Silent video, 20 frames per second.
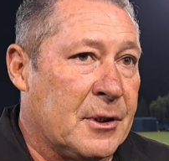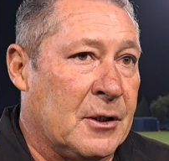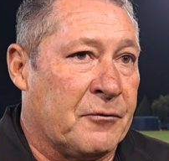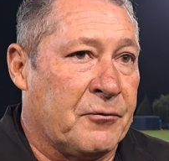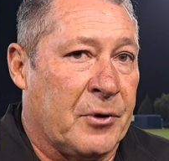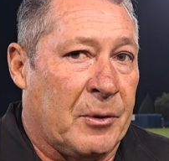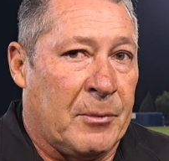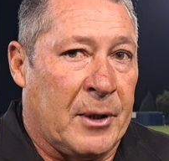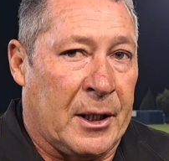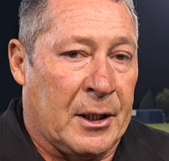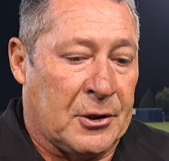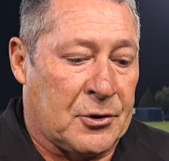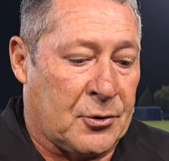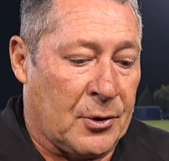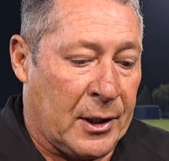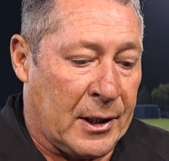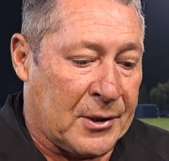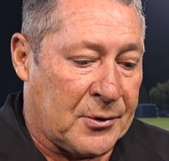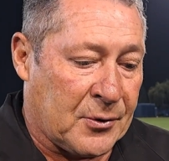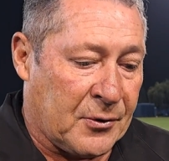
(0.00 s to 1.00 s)
if we managed
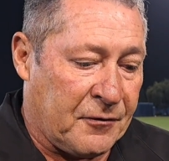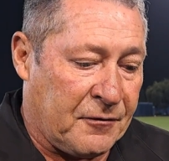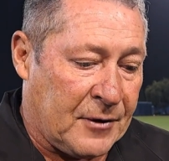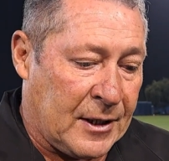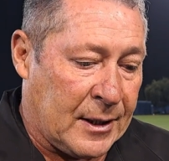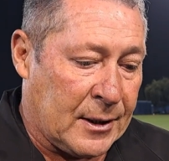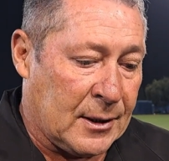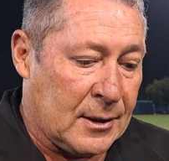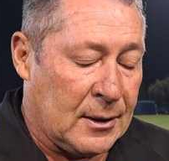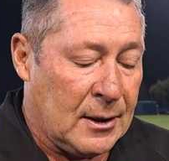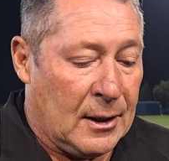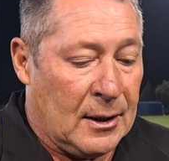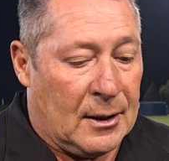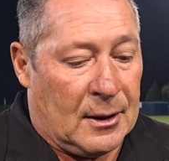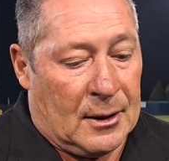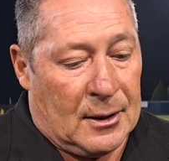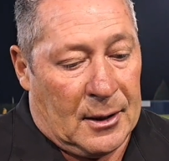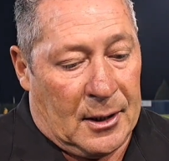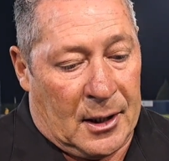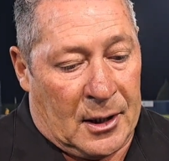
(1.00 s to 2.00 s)
to get to a final
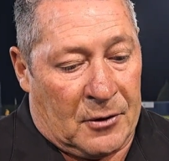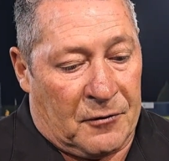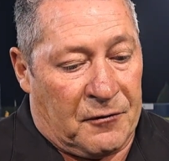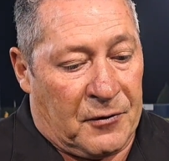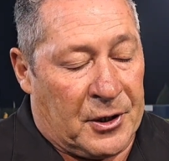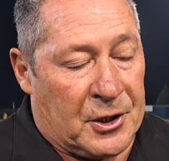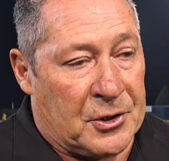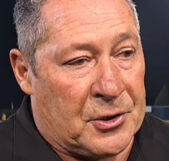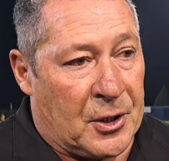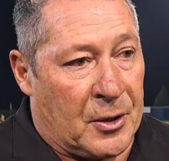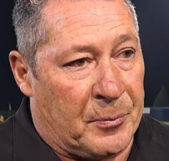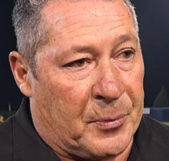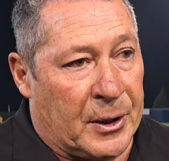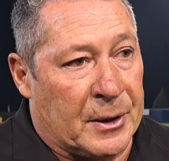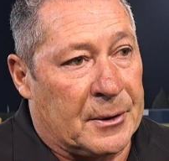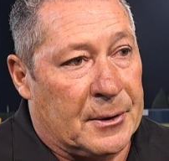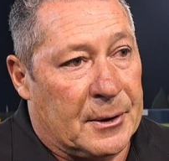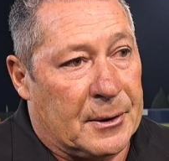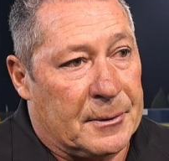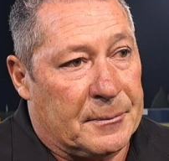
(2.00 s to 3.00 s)
and finish top
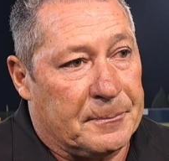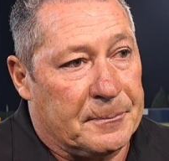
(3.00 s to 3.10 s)
eight.